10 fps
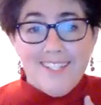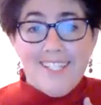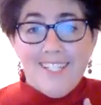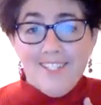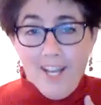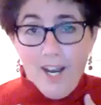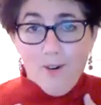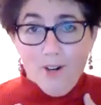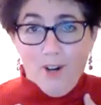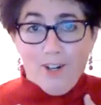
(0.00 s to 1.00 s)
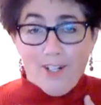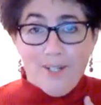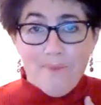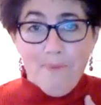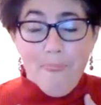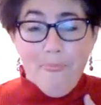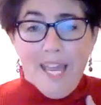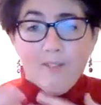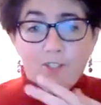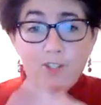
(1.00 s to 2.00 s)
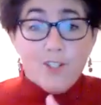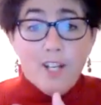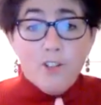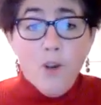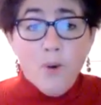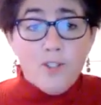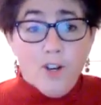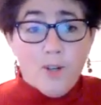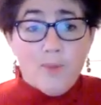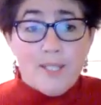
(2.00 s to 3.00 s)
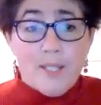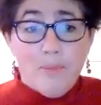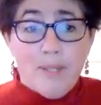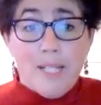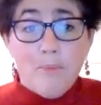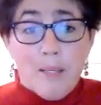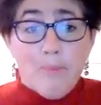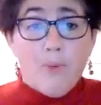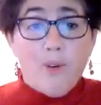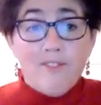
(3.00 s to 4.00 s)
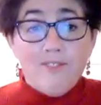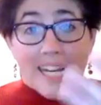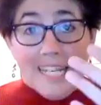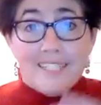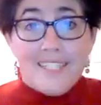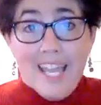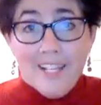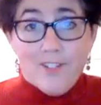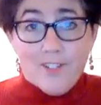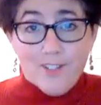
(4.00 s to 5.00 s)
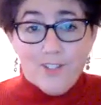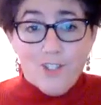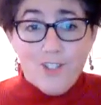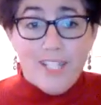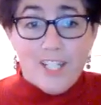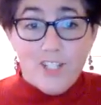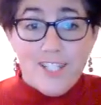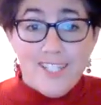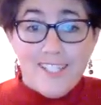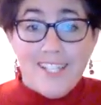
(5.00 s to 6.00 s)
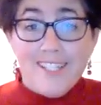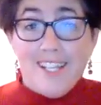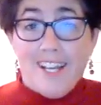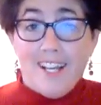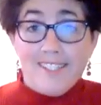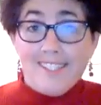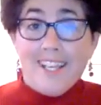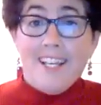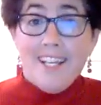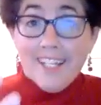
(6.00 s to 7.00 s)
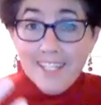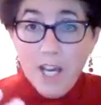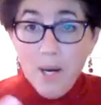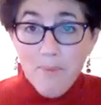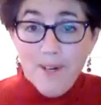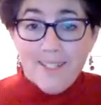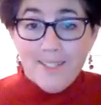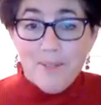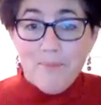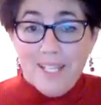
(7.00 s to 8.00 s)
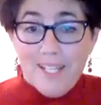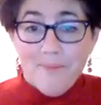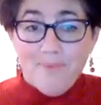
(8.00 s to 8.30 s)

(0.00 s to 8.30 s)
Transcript: is our ark. After Noah's ark was completed, people were invited to enter, just like Jesus says to us, "Come unto me."